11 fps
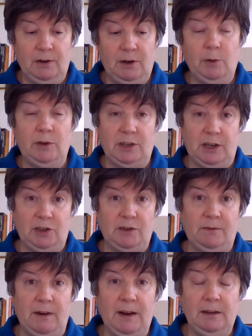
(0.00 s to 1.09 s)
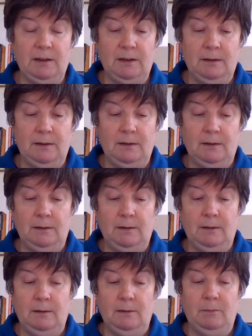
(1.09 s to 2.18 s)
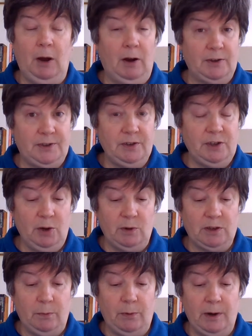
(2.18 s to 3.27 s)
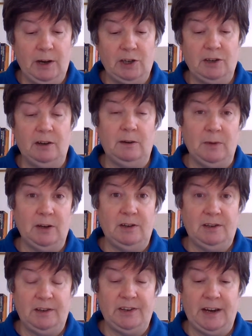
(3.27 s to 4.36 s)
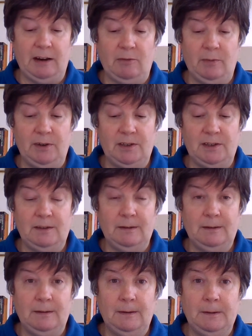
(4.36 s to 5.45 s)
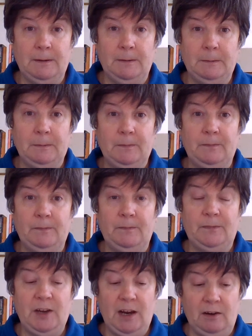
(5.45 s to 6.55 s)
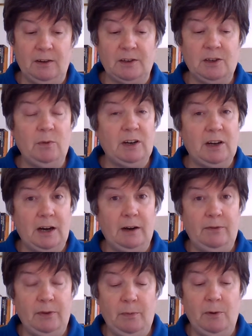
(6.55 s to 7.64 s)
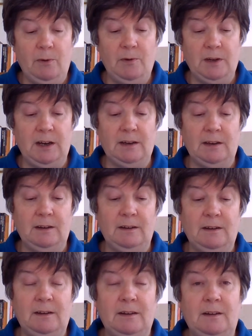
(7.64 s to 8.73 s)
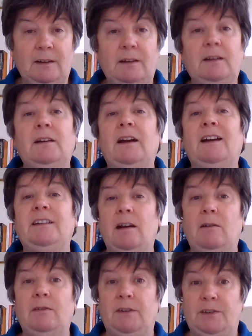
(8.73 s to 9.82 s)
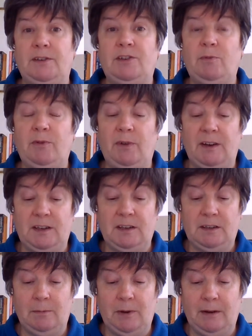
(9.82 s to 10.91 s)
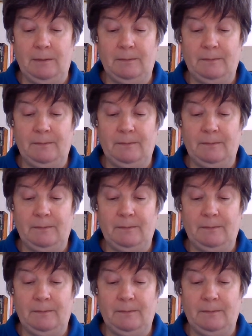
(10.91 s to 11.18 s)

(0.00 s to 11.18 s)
who would teach the faith; pastors, who were to preach and administer the sacraments; deacons, who would care for the poor and needy; and elders, to provide discipline.